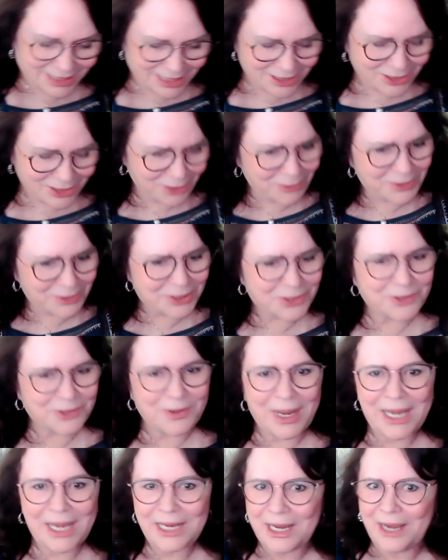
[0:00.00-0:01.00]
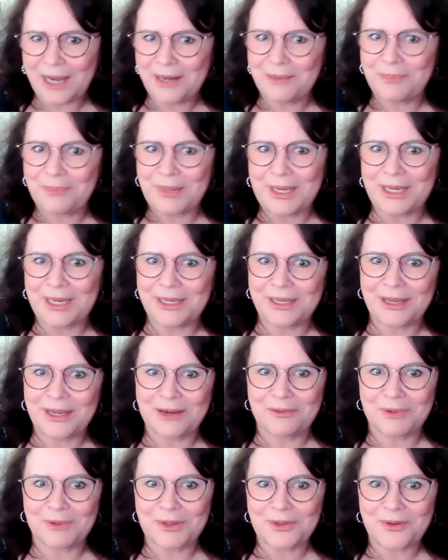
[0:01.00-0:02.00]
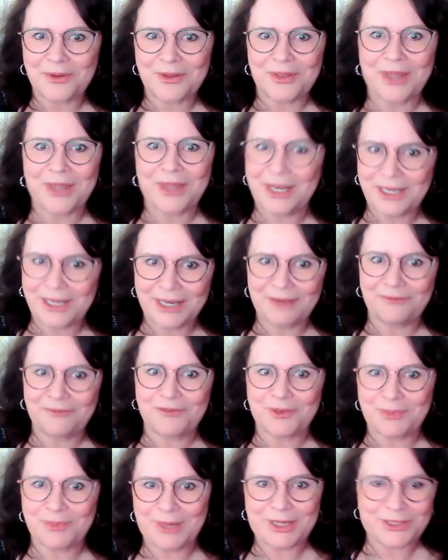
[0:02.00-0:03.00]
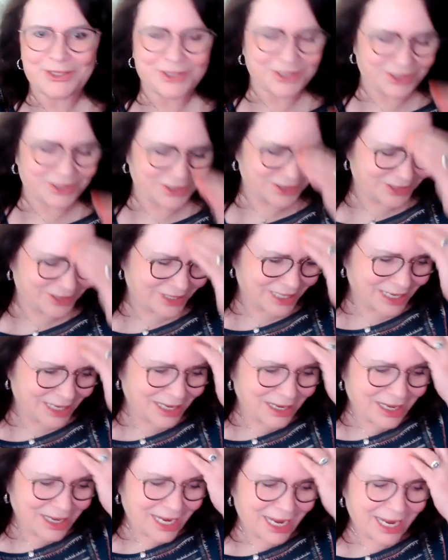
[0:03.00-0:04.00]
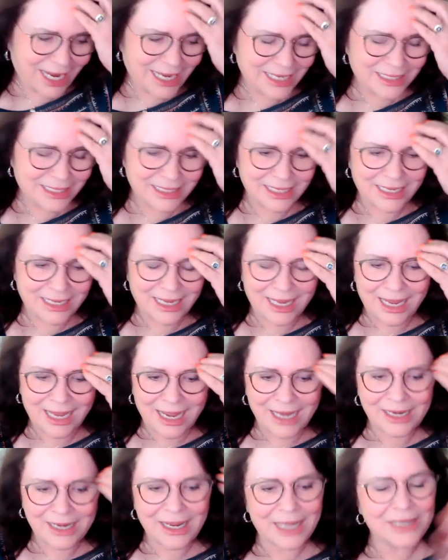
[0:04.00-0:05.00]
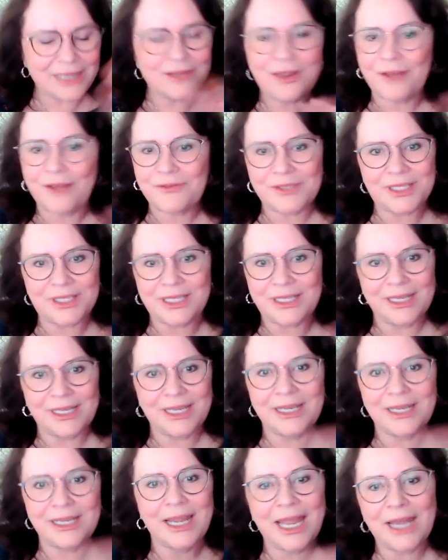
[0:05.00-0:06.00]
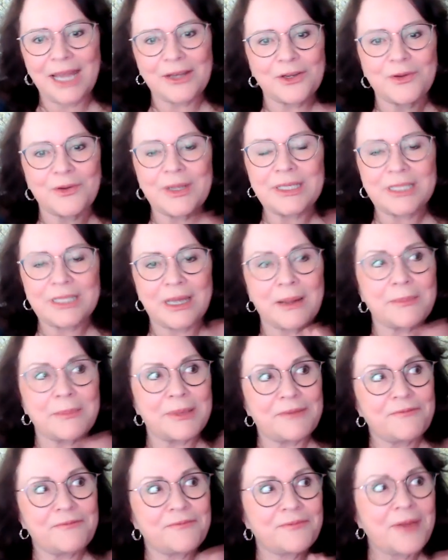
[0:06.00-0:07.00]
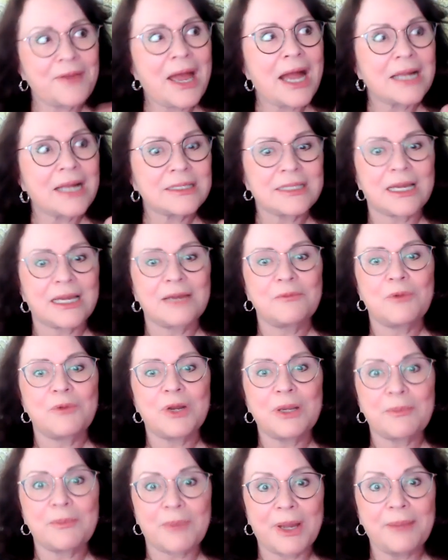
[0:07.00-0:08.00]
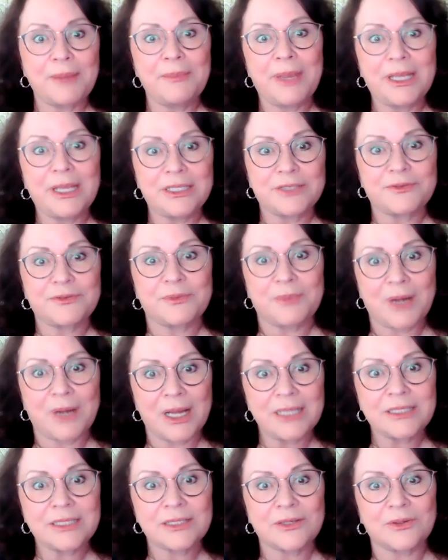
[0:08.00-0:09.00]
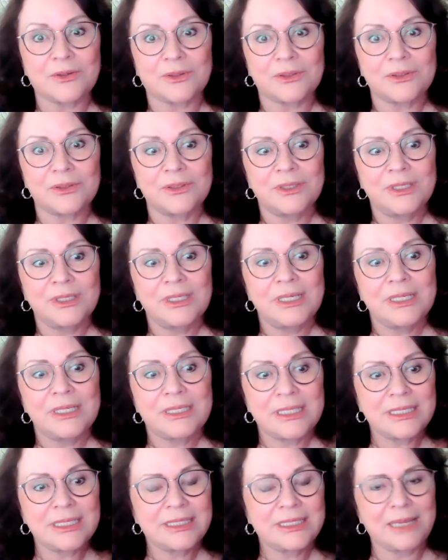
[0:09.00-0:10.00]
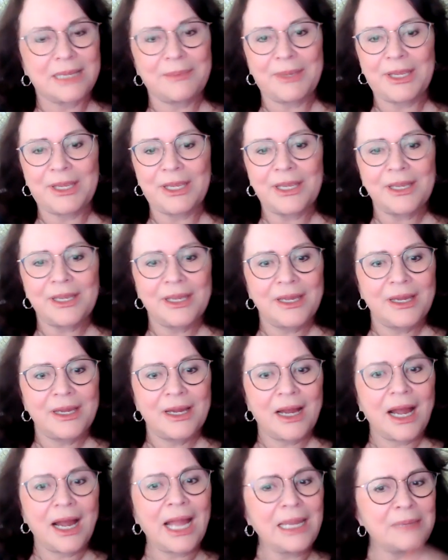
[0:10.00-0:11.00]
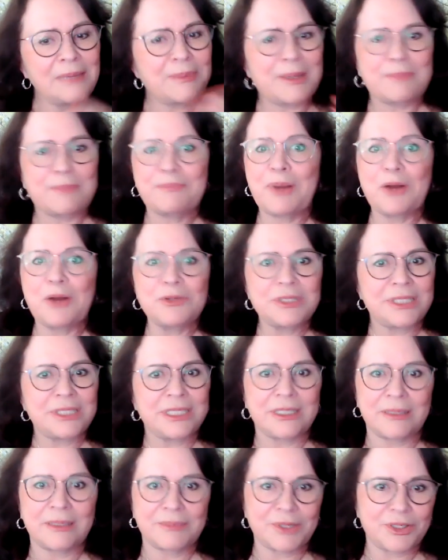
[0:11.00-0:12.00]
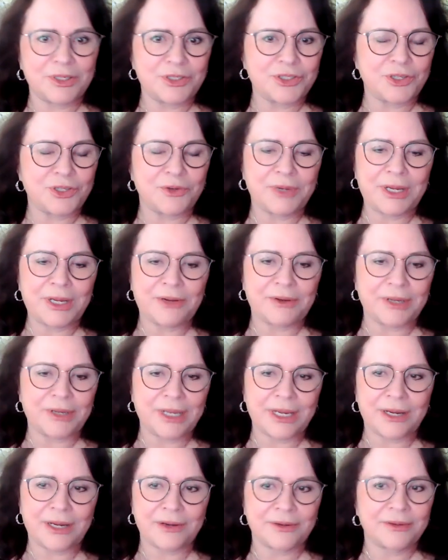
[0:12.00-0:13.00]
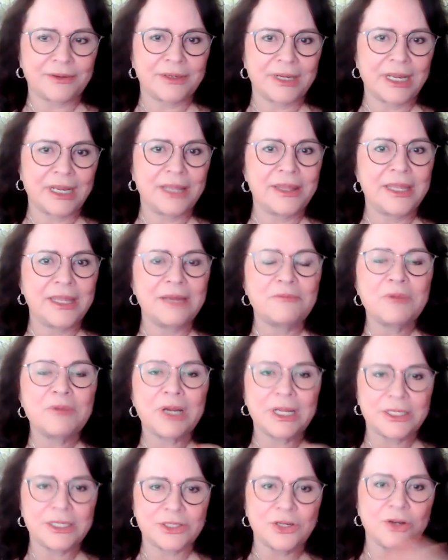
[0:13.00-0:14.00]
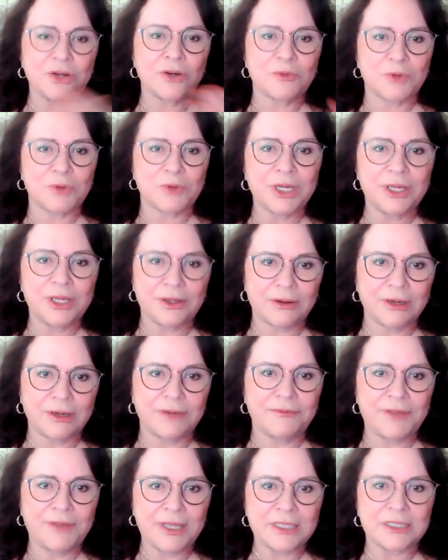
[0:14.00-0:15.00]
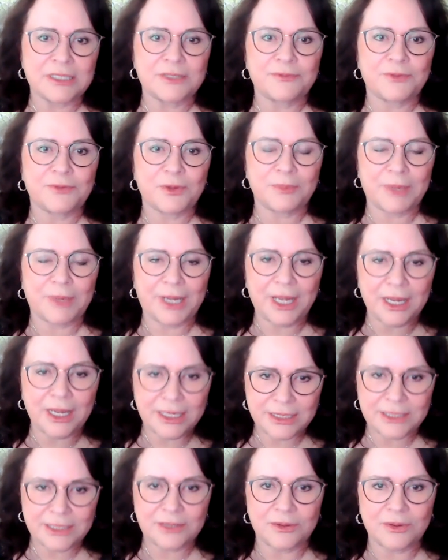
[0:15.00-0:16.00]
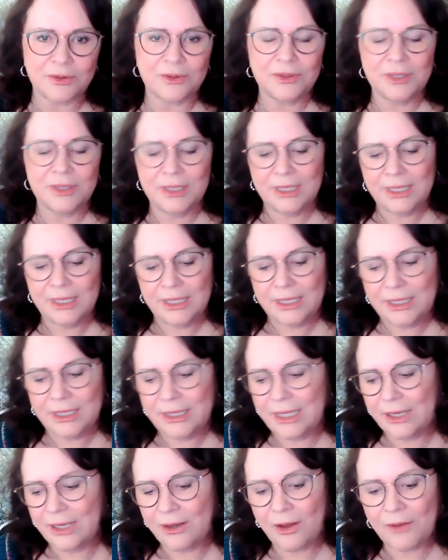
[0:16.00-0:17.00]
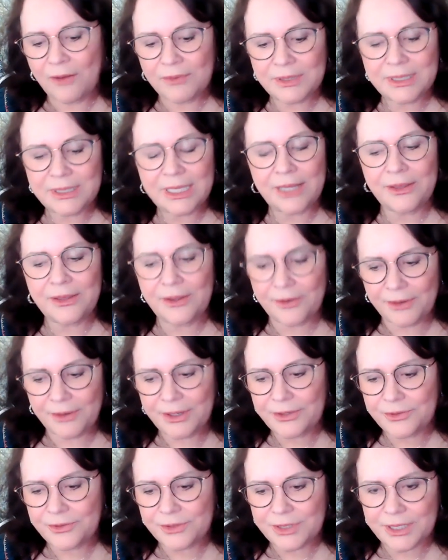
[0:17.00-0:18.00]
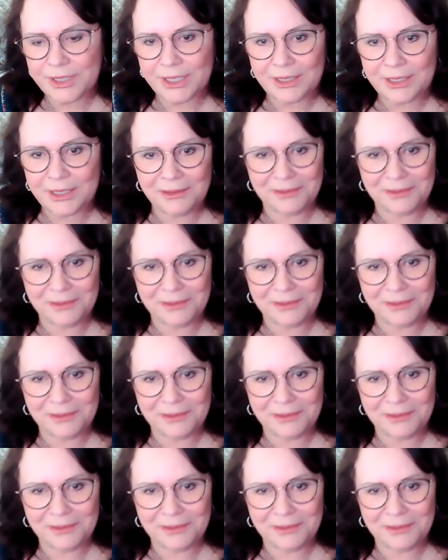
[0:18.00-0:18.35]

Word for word: So it was great kind of being there with all that information. And and I loved it and I had a great time. In fact, I wanted my mates from high school to see me. I've been posting I'm going to show here and there. And then when I started working on events for my high school, then all of a sudden they're interested.